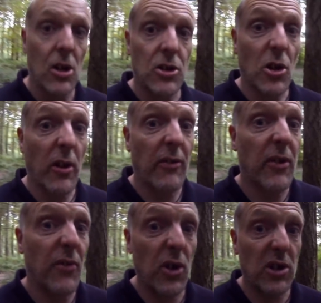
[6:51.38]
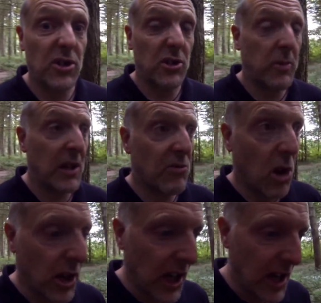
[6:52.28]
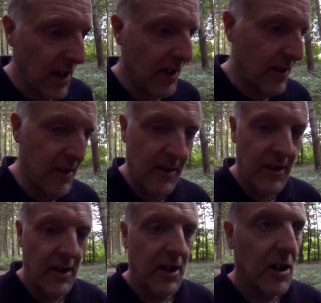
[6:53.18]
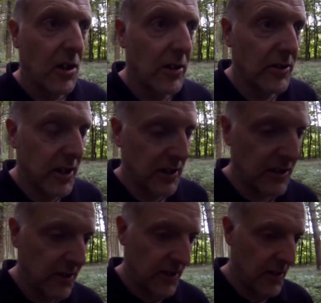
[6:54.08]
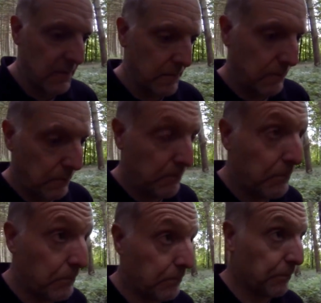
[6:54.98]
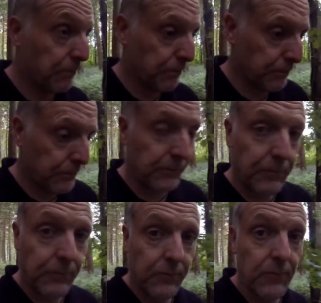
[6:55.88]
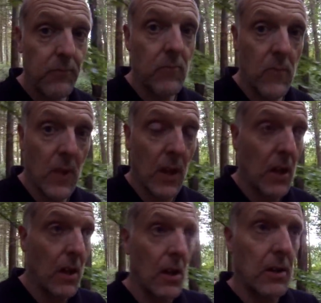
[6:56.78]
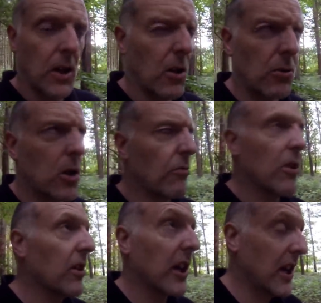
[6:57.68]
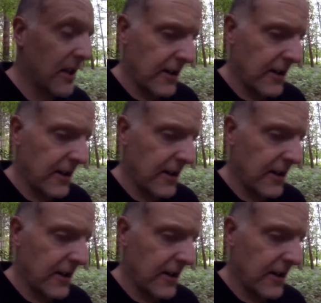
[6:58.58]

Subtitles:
sorry if the footage is a bit rocky. Like I said, it's, No, not rocky.